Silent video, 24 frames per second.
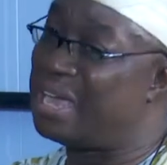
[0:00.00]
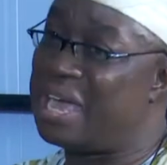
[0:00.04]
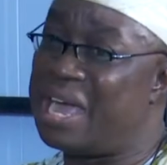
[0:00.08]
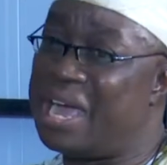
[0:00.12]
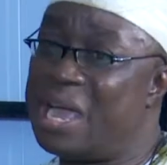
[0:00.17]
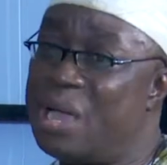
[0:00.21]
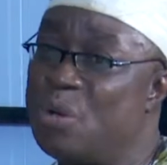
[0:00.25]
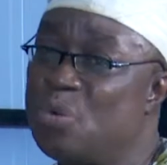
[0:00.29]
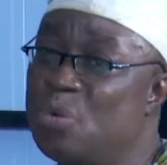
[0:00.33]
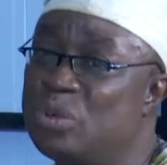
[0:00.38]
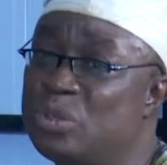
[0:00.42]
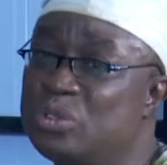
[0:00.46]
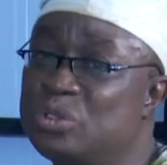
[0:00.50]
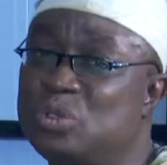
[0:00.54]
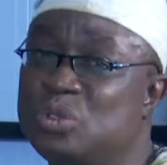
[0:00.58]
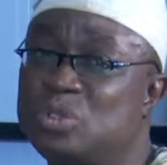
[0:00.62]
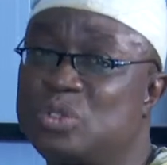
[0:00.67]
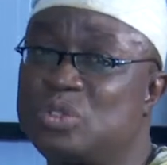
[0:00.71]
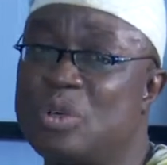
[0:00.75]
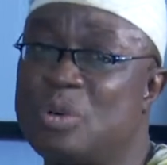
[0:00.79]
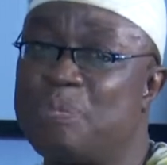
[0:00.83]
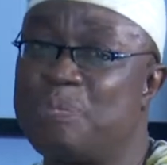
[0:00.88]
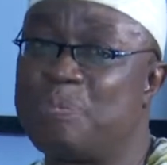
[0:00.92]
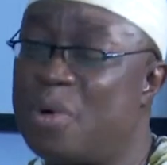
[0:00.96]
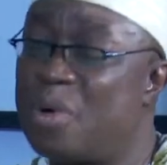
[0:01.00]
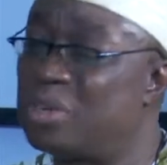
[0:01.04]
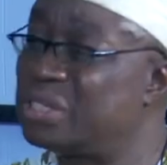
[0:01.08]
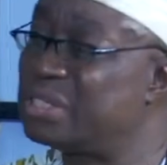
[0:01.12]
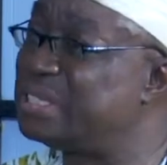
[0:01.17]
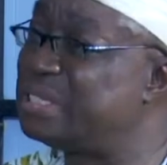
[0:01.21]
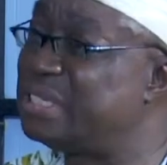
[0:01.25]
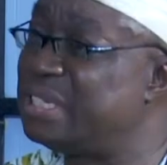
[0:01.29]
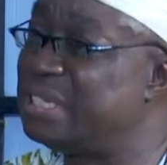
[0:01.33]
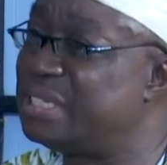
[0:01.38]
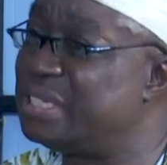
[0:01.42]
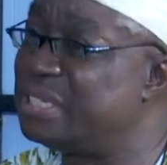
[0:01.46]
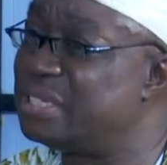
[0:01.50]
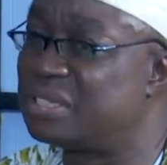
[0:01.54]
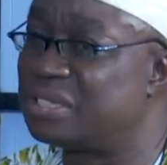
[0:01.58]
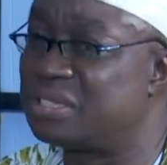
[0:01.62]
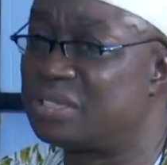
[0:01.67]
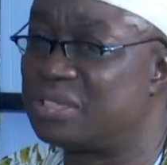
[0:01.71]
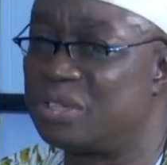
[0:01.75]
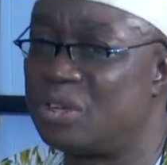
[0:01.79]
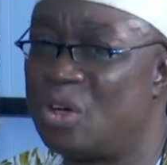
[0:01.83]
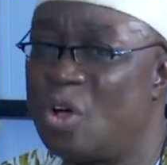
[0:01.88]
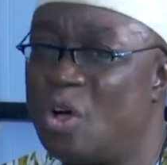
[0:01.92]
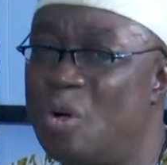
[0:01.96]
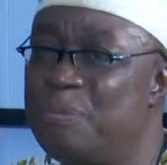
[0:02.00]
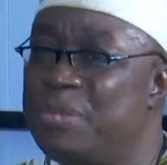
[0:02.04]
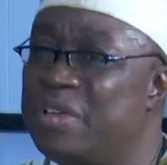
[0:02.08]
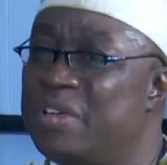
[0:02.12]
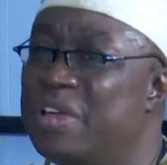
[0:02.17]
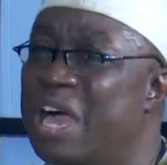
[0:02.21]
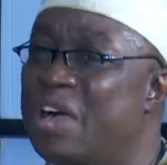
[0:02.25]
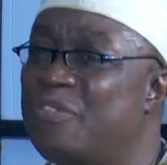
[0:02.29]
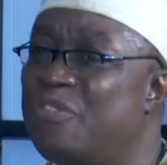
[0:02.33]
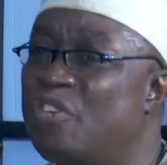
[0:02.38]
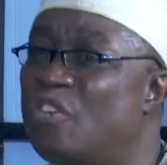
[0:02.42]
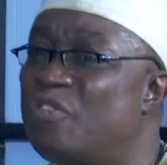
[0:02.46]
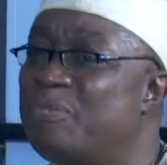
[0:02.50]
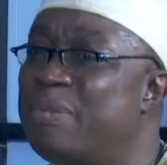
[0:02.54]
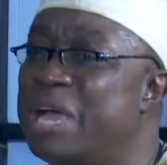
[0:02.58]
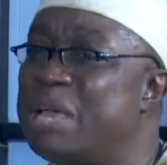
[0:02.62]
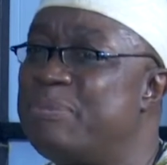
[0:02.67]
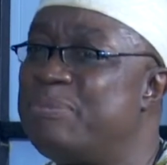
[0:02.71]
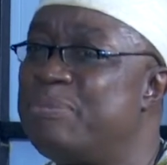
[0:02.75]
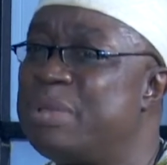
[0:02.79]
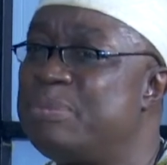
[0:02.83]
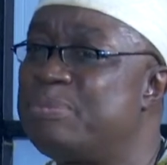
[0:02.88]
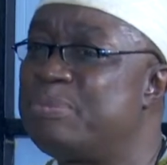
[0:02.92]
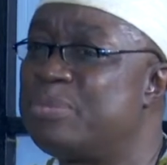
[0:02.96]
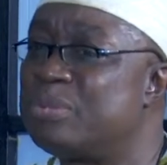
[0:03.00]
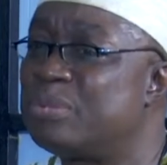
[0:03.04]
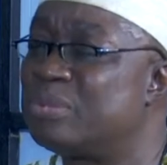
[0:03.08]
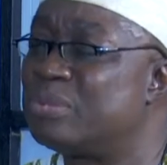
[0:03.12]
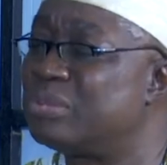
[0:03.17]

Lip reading: I want to support this on behalf of my people.